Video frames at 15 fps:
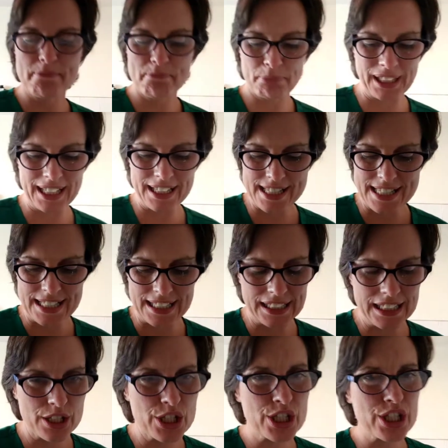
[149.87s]
in plastic,
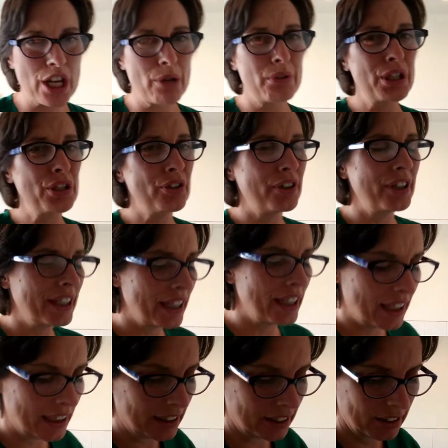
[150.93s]
it's so
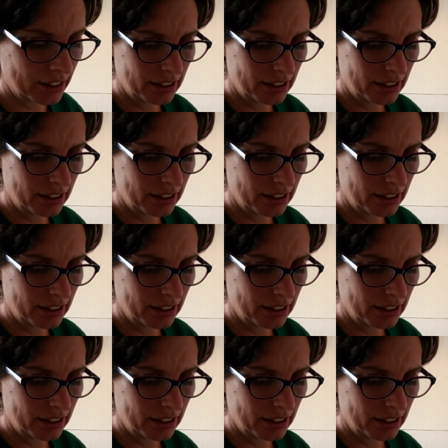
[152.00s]
annoying.